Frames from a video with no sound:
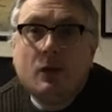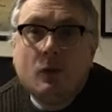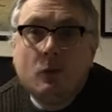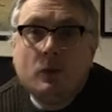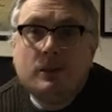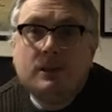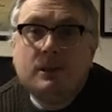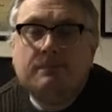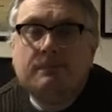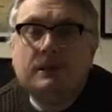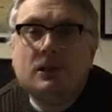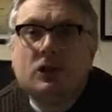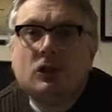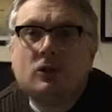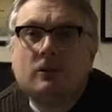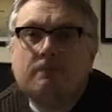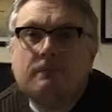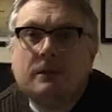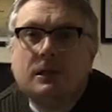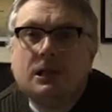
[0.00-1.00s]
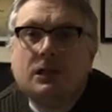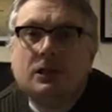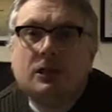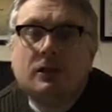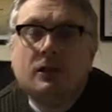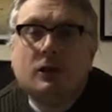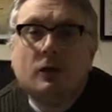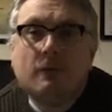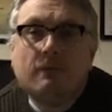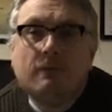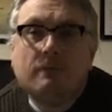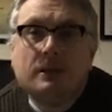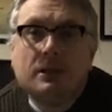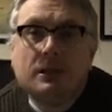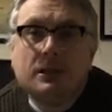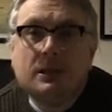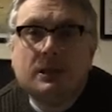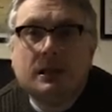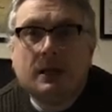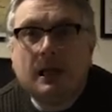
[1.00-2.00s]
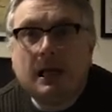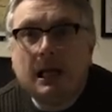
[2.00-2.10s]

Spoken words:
which has been submitted to the government,